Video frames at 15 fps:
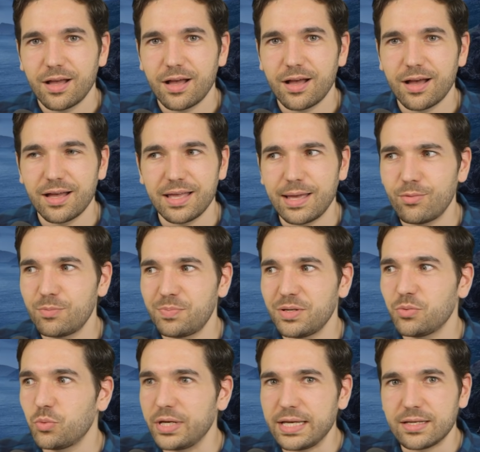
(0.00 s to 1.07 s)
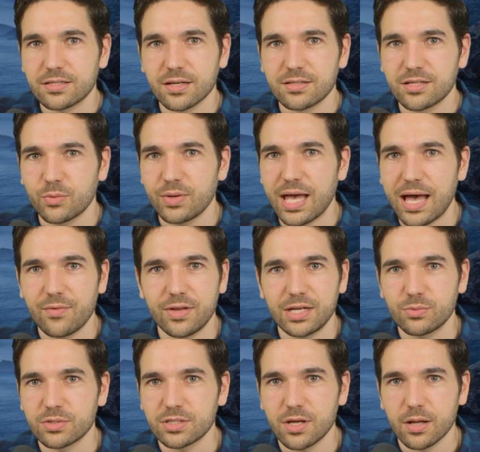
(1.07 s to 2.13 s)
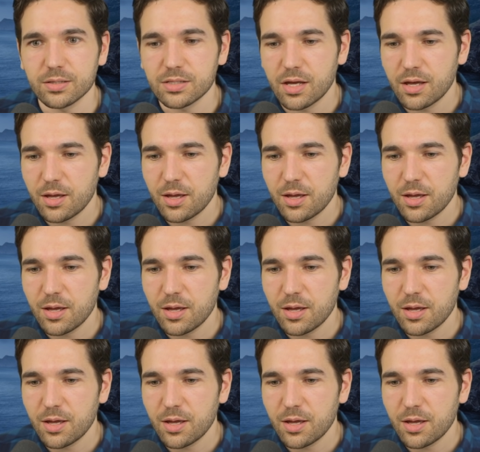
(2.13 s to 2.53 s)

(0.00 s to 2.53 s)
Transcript: it would be weeks until we have any results,